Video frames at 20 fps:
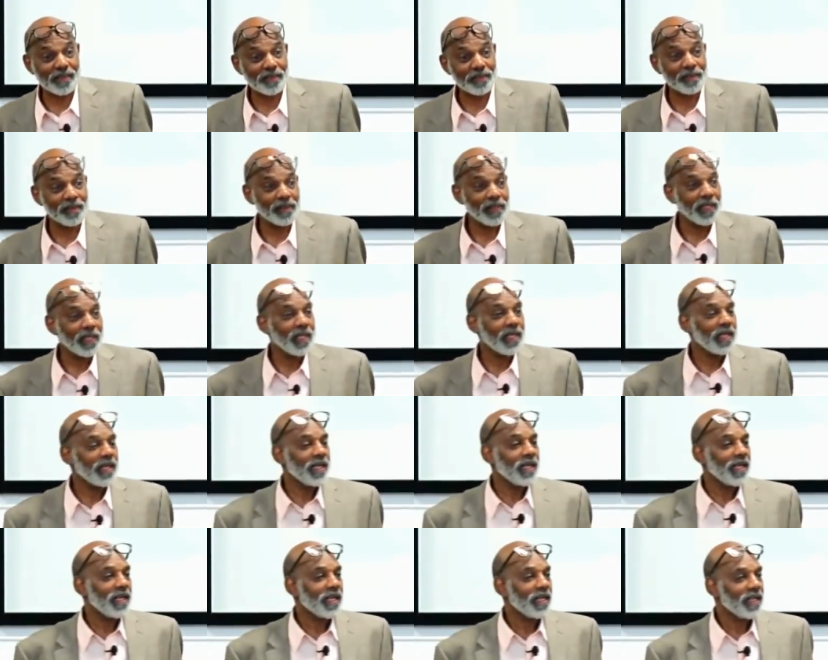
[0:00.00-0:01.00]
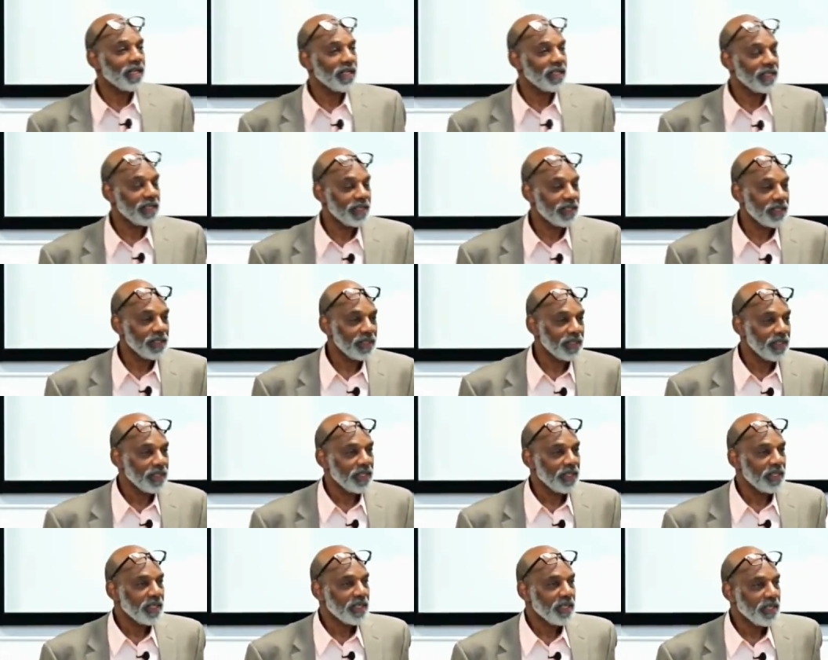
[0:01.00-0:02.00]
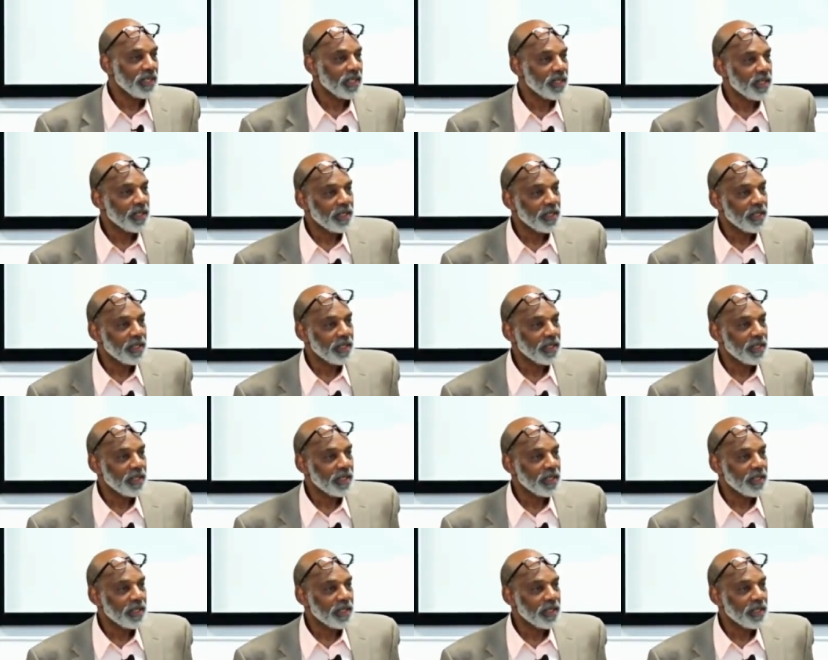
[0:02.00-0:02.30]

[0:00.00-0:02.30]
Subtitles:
(no one is talking)